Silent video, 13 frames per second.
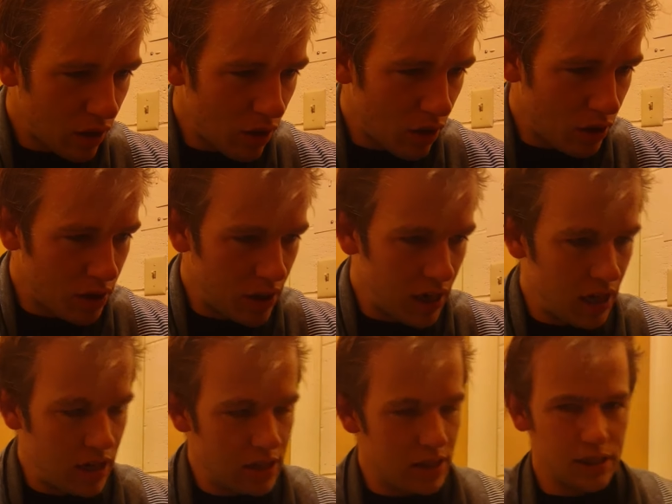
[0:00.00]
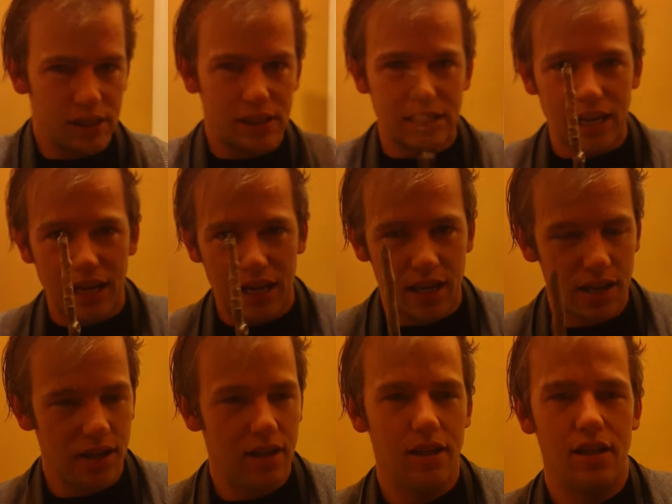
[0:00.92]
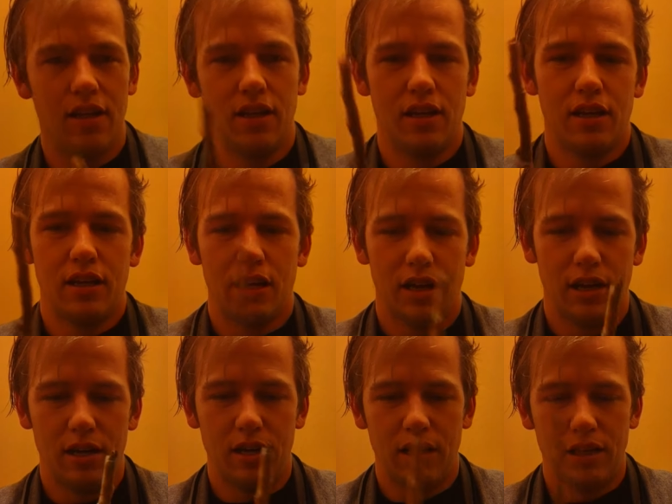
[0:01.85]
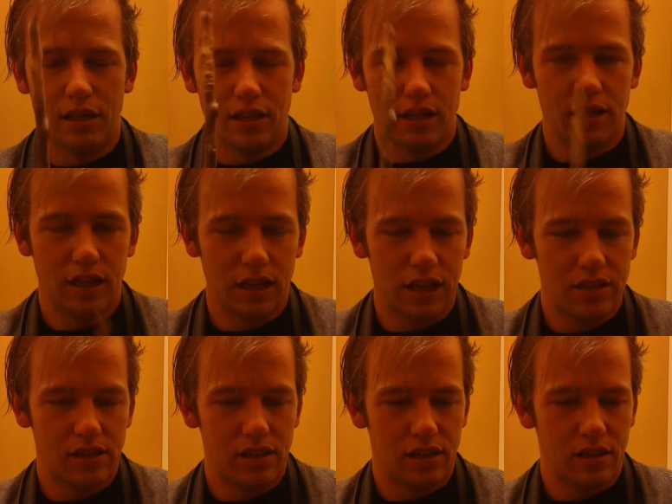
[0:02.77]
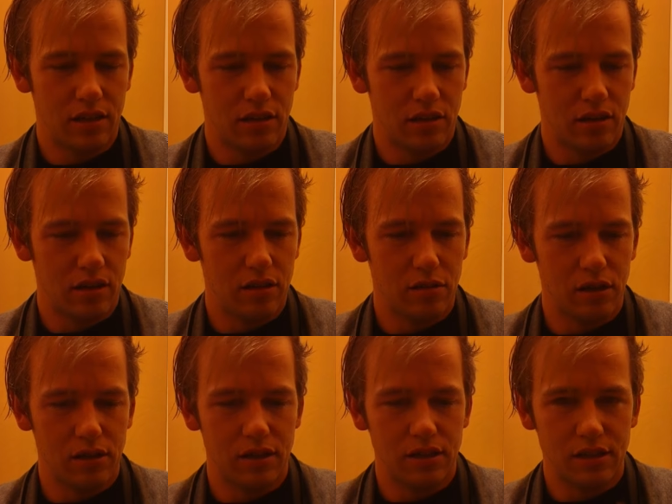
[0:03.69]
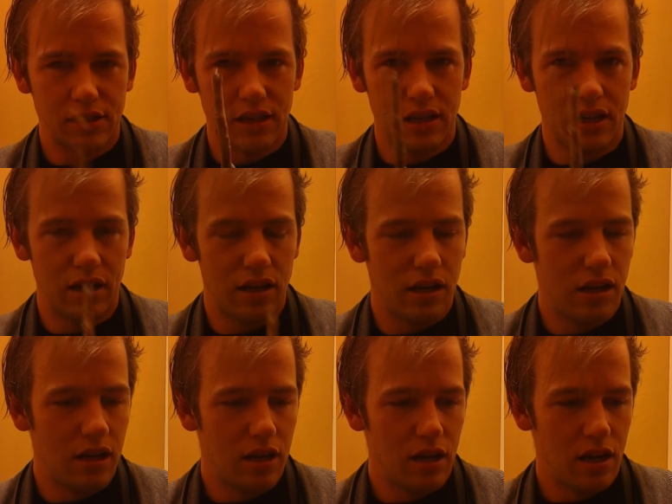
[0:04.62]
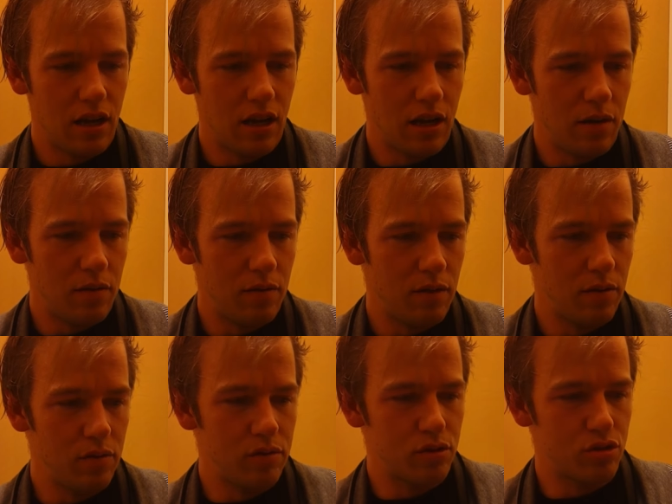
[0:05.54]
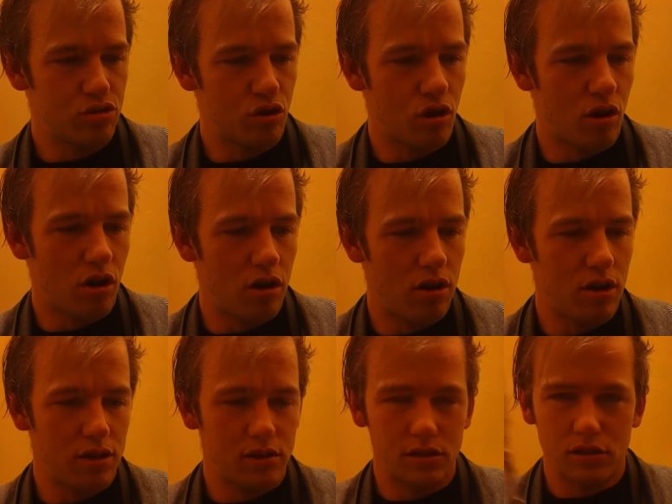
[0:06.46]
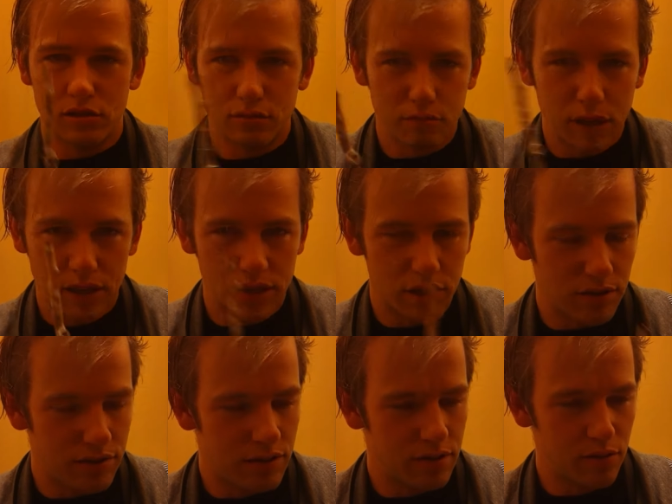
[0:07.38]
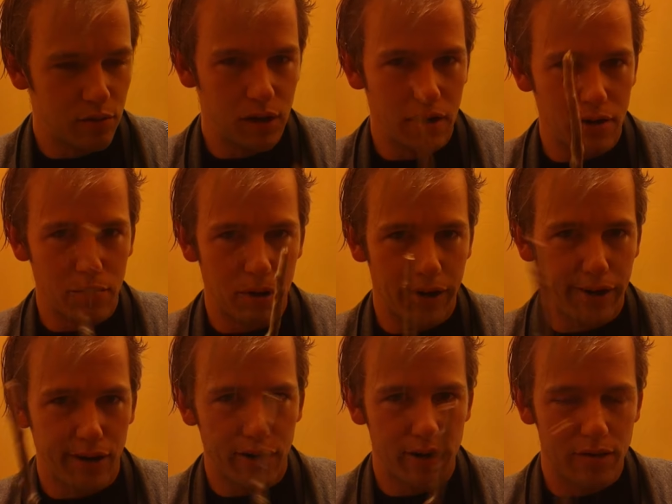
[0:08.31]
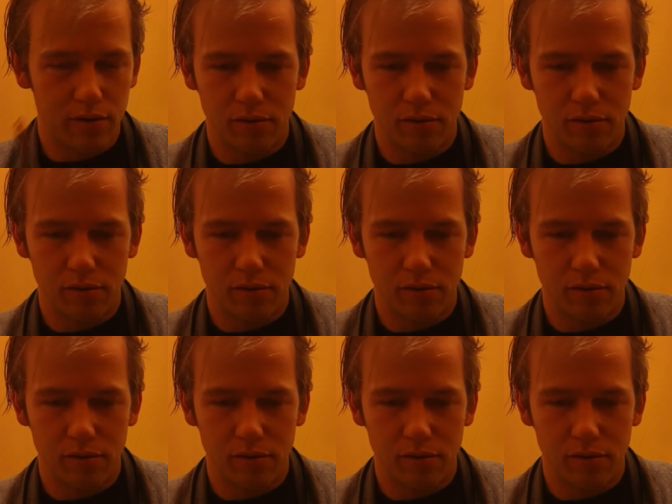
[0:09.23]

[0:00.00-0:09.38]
all you need is a stick. I think in the lesson, at least what I sent to Cindy, it was a straw. I was just makeshift. Went out in the backyard,